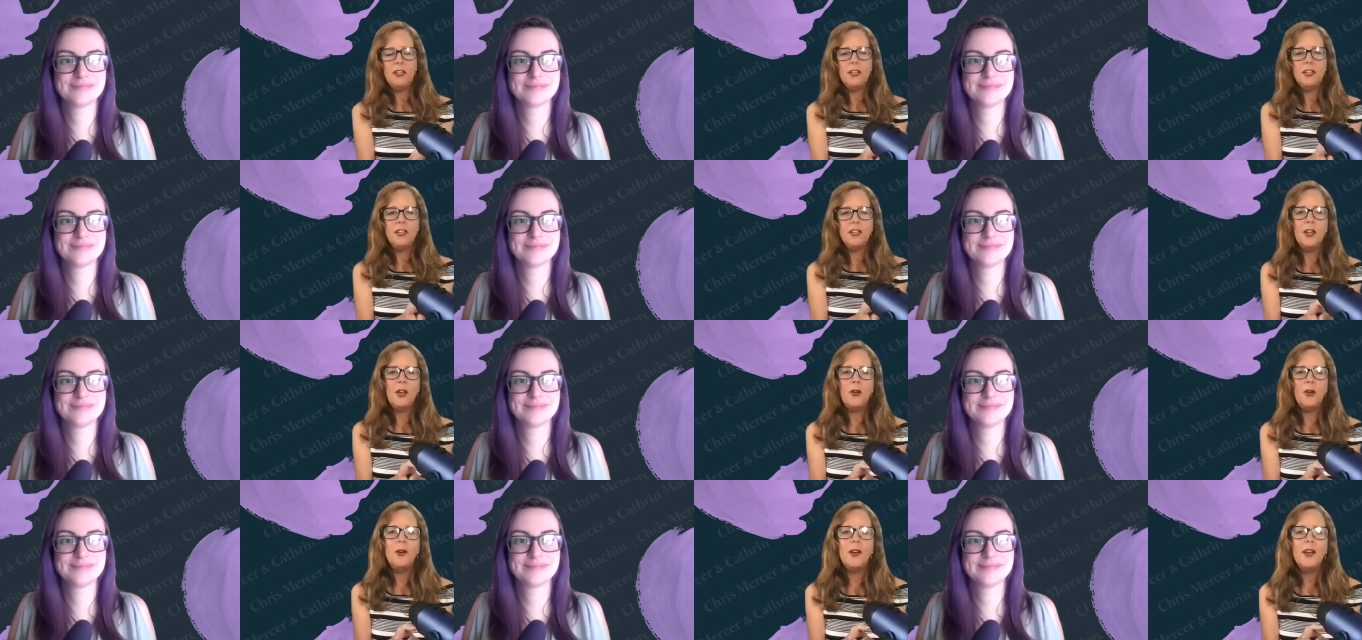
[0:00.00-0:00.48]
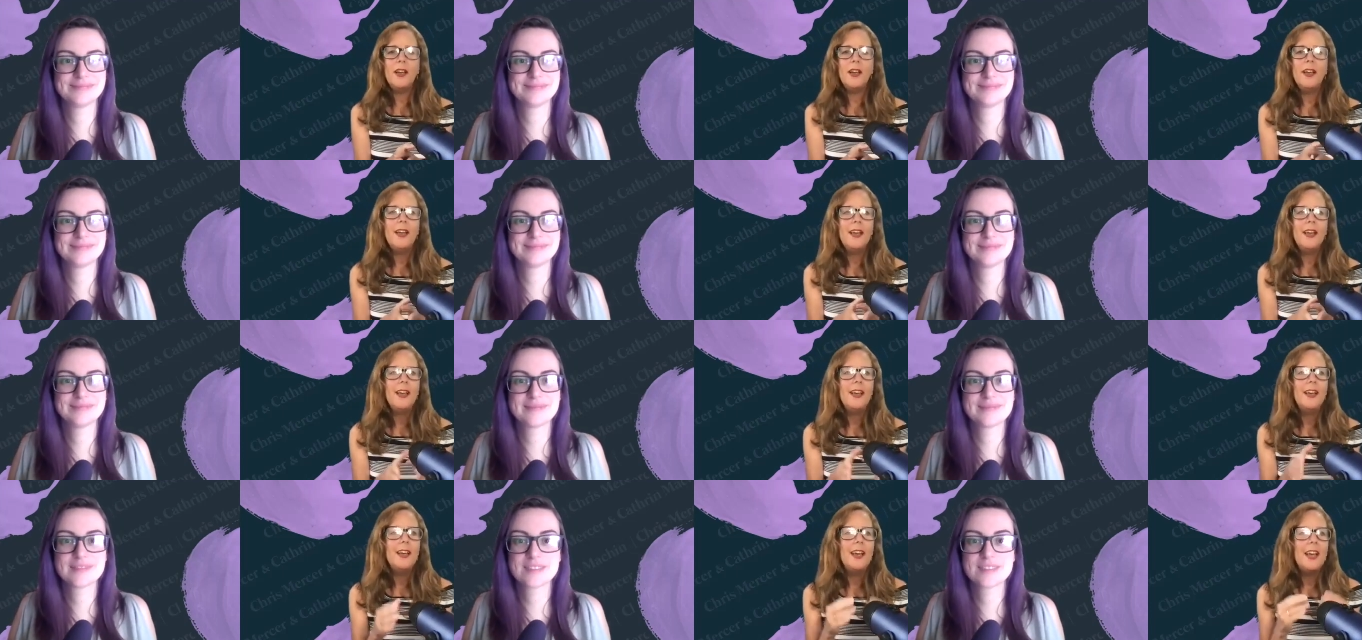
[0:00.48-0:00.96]
Speaker 1: You know,
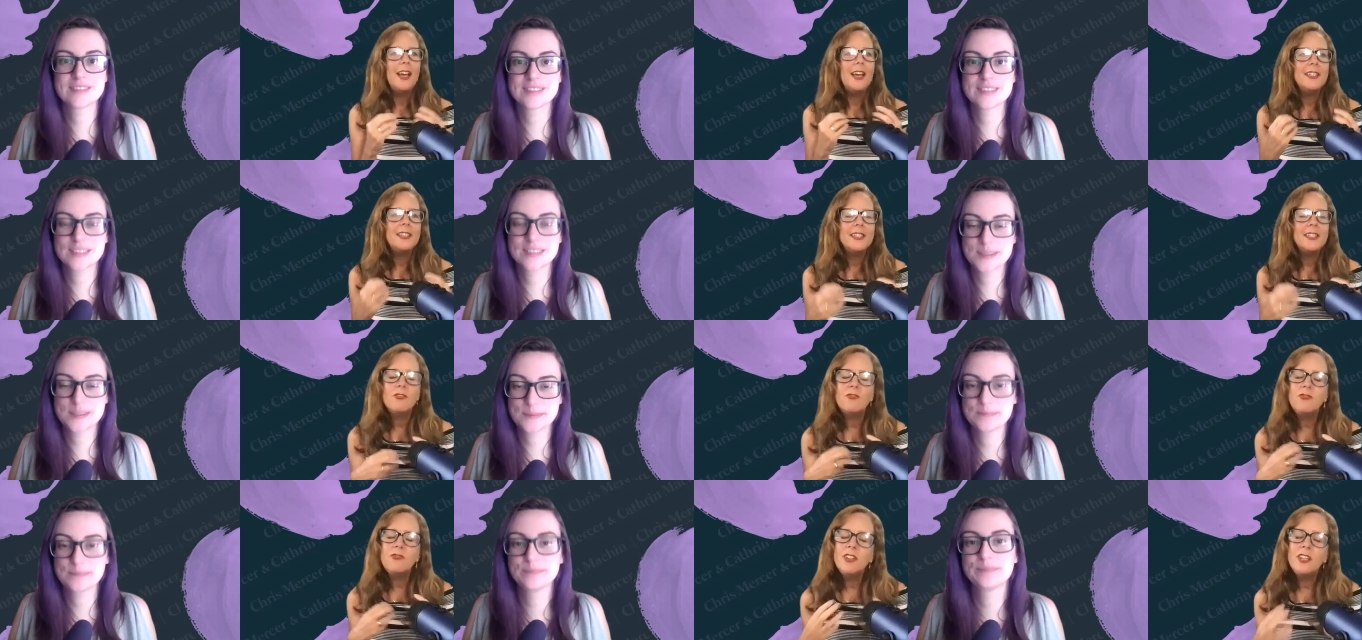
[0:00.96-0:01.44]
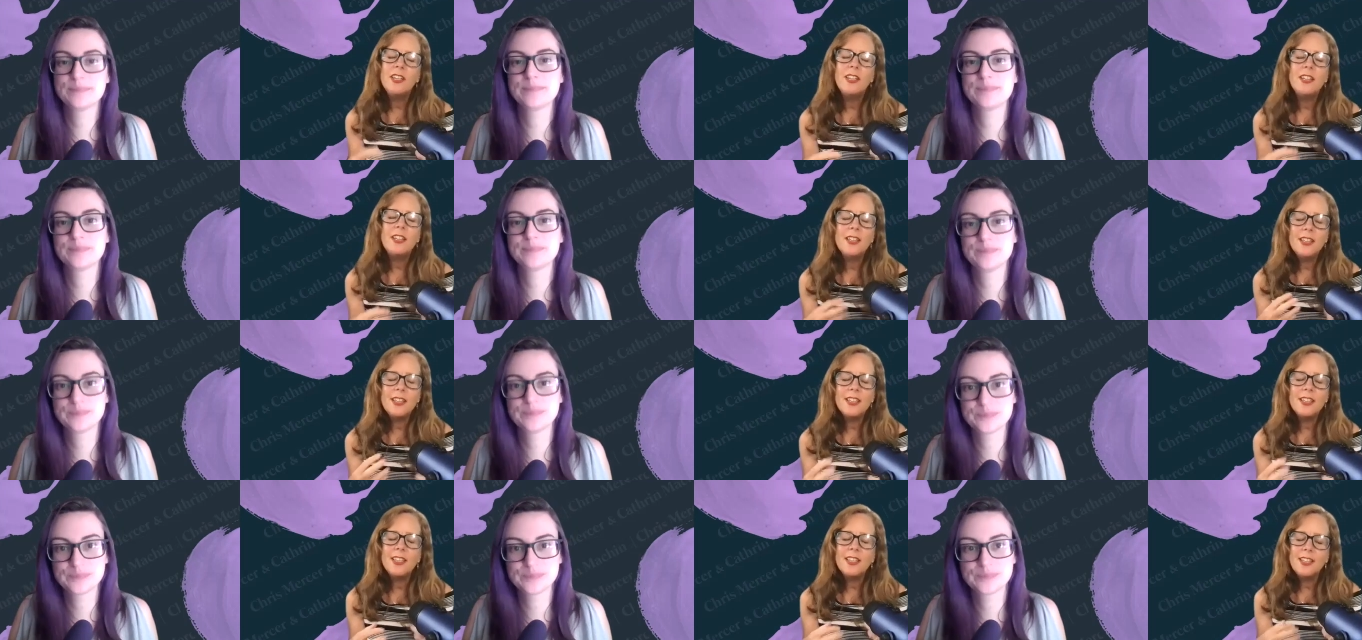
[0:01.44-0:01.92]
it's a
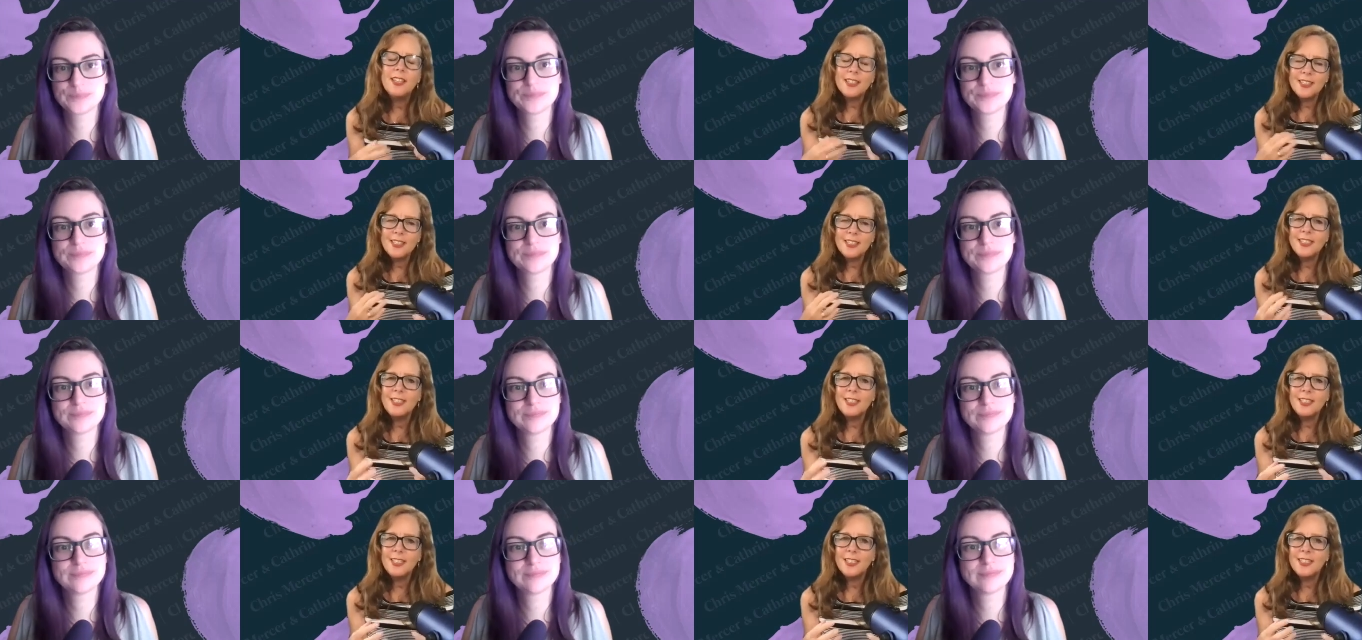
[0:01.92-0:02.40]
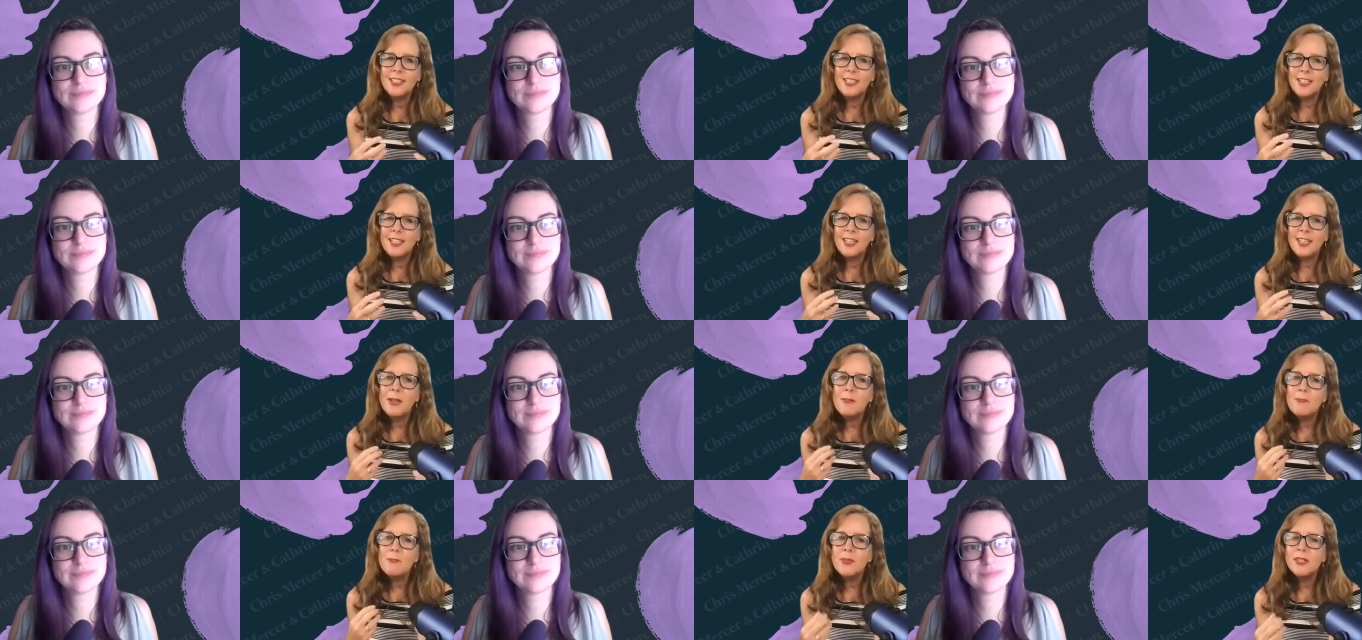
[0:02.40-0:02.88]
real
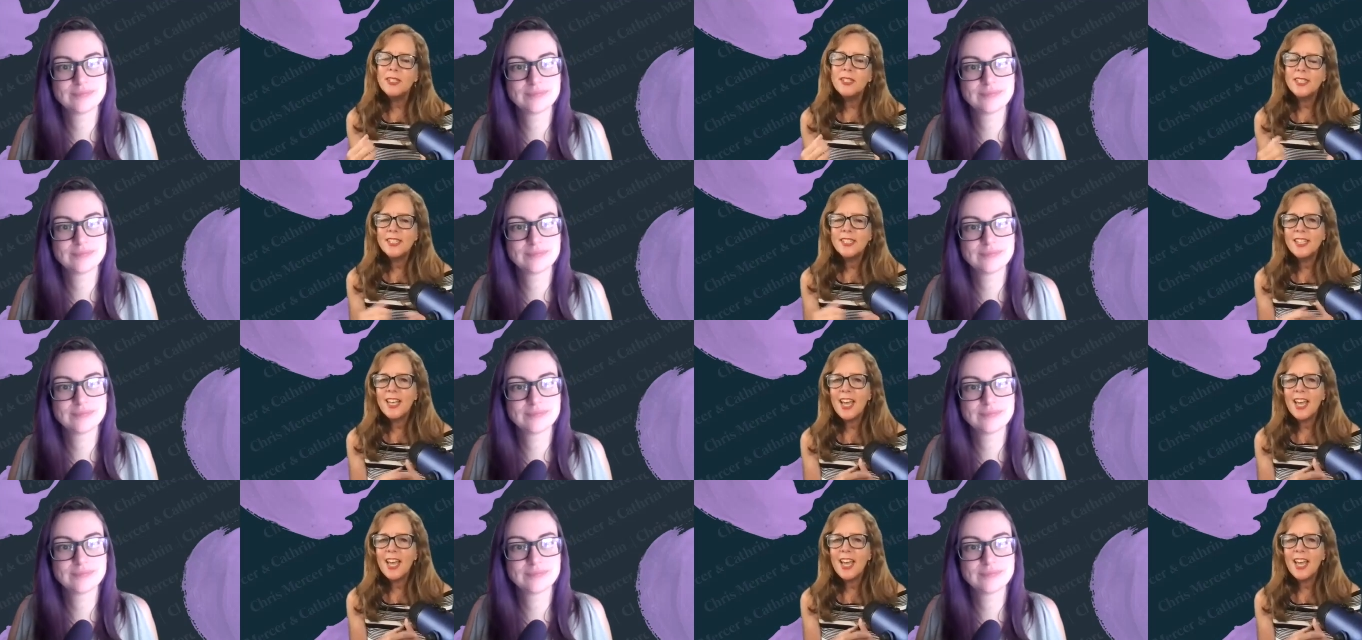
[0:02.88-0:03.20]
litmus